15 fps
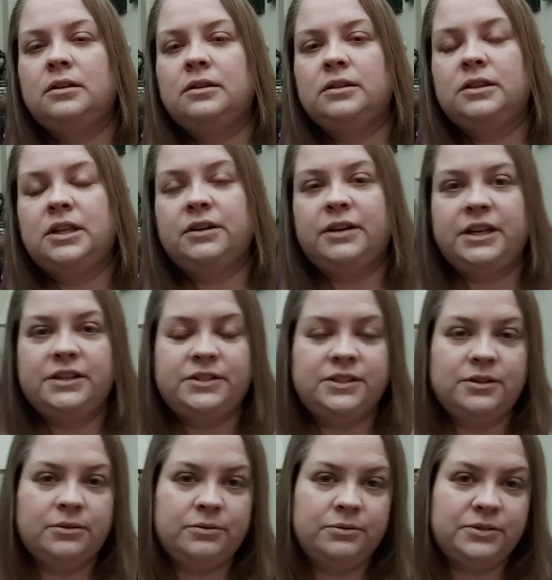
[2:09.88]
There is
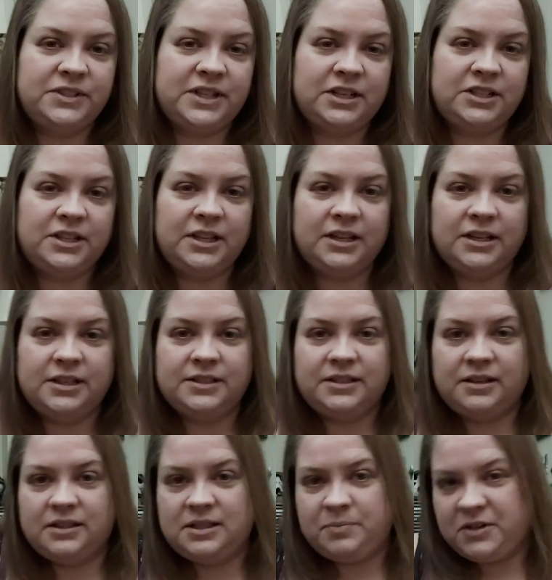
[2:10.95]
no such thing as
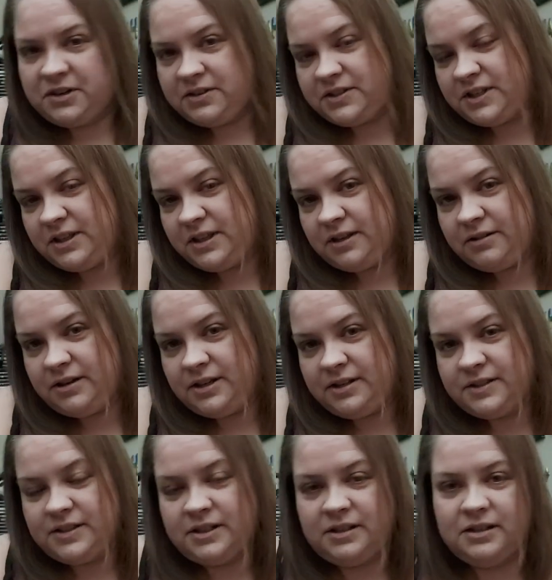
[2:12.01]
conspiracy
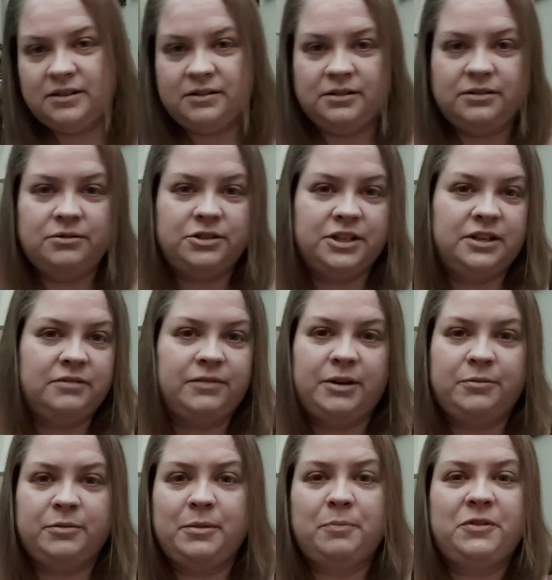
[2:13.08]
theories and illusion, right?
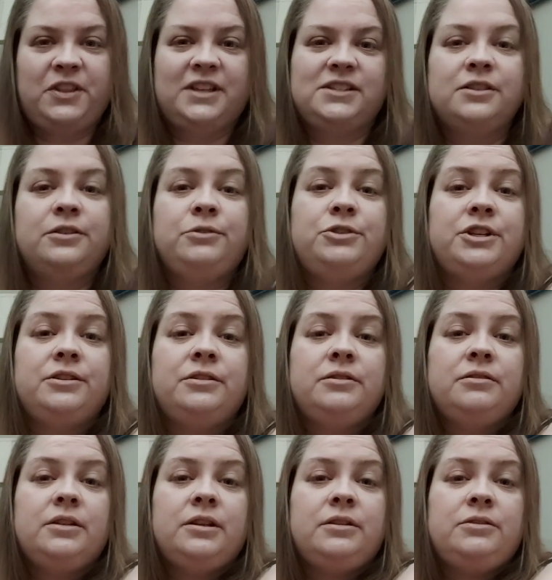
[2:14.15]
Remember, that's illusion.
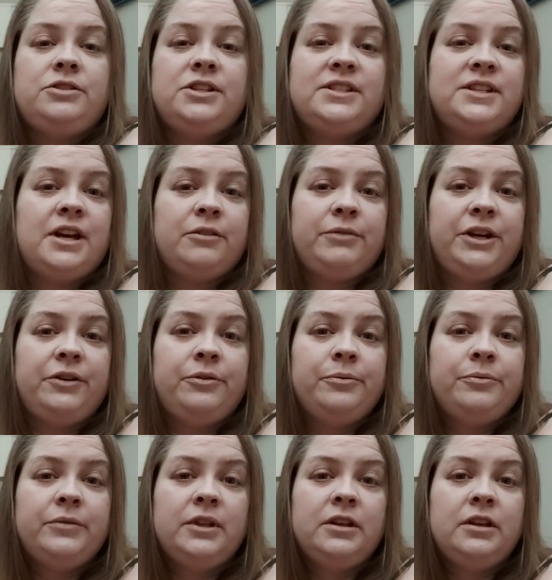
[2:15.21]
Illusion's not real.
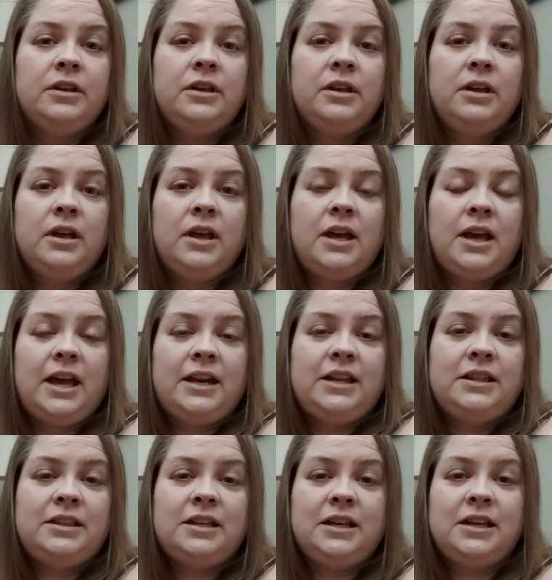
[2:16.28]

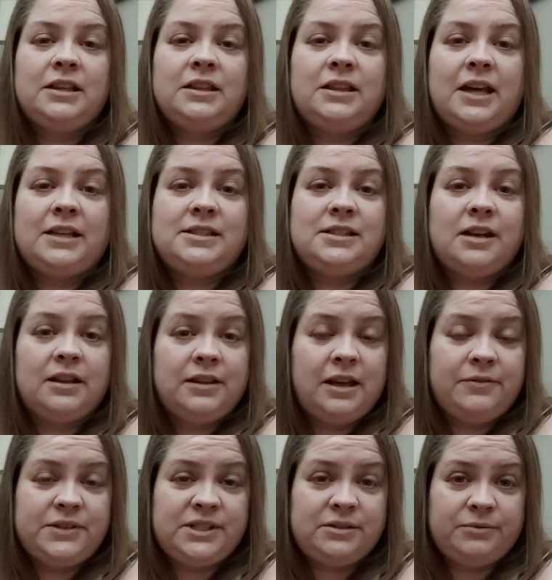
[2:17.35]
Anything that's not
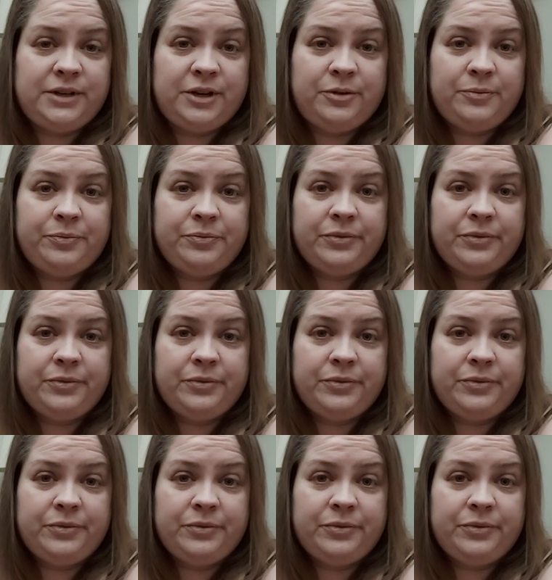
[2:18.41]
love isn't real.